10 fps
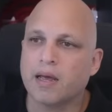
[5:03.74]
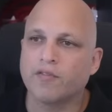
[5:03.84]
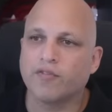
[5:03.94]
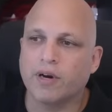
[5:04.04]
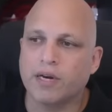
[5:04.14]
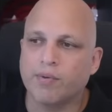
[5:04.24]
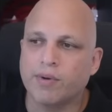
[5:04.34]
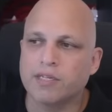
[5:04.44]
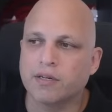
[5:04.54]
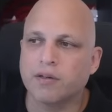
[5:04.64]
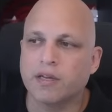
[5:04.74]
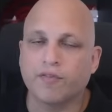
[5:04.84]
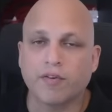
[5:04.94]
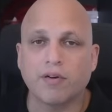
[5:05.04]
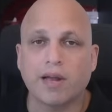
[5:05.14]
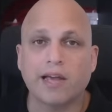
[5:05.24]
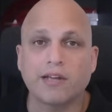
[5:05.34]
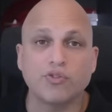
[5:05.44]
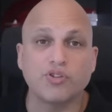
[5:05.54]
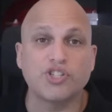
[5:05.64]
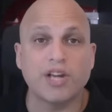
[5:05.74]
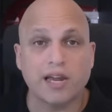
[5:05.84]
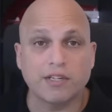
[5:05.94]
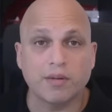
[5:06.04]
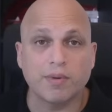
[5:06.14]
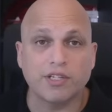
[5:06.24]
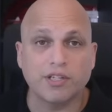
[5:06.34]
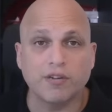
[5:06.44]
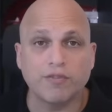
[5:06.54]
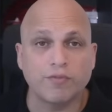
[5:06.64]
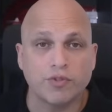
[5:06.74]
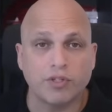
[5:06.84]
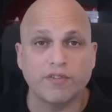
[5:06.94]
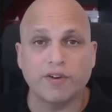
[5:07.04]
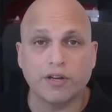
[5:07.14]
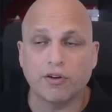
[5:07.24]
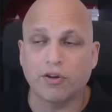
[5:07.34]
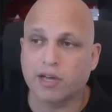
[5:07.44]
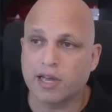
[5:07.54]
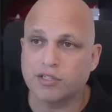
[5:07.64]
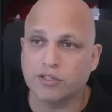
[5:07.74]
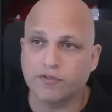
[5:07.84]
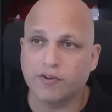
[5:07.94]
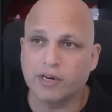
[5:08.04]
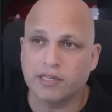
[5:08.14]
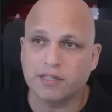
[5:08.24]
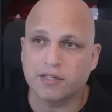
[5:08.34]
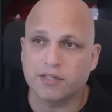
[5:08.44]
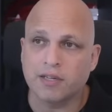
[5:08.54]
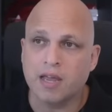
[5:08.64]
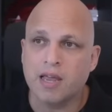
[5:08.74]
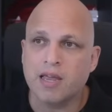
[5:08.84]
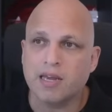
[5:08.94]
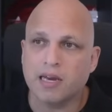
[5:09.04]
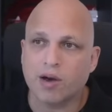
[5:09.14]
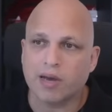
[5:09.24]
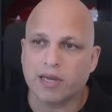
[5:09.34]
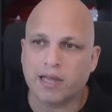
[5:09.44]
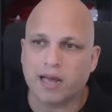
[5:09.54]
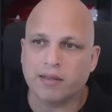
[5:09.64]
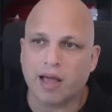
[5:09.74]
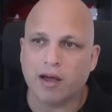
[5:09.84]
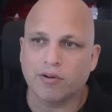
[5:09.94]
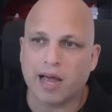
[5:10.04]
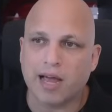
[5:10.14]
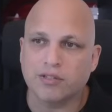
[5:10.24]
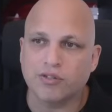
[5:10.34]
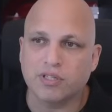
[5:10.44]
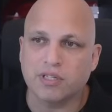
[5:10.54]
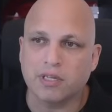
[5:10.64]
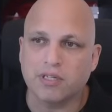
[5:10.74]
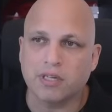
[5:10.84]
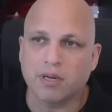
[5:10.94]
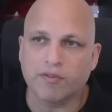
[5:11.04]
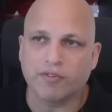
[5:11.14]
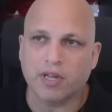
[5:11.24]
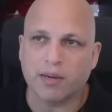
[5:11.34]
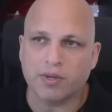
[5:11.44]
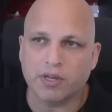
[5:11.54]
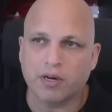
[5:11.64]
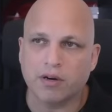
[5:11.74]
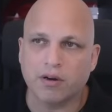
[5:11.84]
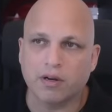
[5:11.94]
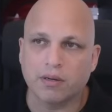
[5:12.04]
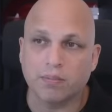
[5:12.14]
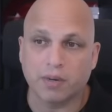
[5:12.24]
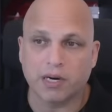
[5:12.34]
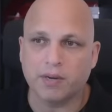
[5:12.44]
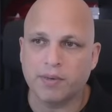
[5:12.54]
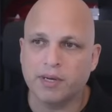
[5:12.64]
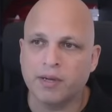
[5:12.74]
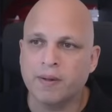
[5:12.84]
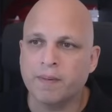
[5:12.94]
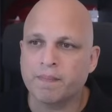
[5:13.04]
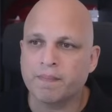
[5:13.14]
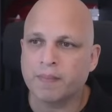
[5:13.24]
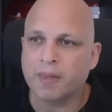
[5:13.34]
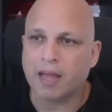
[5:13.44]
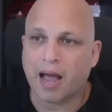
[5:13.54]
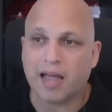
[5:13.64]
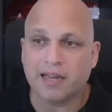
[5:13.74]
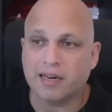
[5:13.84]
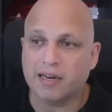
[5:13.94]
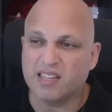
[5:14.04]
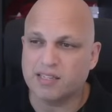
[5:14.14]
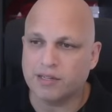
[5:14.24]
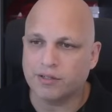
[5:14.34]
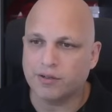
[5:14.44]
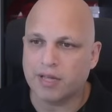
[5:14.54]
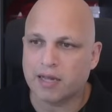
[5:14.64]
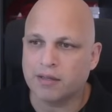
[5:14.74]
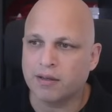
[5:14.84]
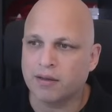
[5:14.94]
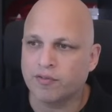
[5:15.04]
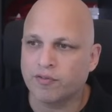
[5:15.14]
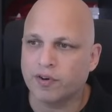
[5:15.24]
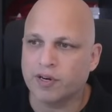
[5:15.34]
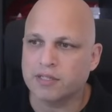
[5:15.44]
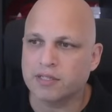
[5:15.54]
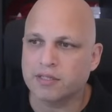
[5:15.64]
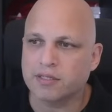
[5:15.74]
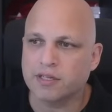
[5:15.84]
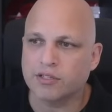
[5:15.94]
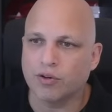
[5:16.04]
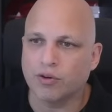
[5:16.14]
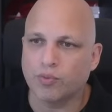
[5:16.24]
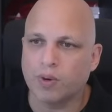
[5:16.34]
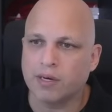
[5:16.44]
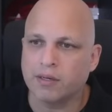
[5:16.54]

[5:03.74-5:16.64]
for any reason, if I would like to change the machine to different locations, for instance, in a way that I would like to see some of them here on Barnaby, I can easily do that. For instance, this node 1,